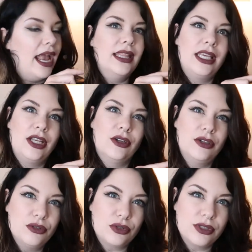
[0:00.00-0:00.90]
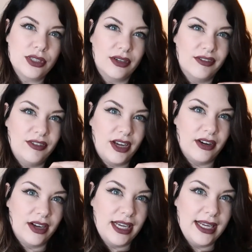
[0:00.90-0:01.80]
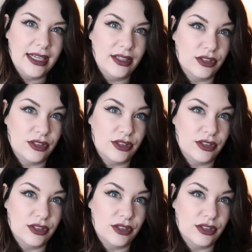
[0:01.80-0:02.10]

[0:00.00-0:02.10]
And like your neutrals are very,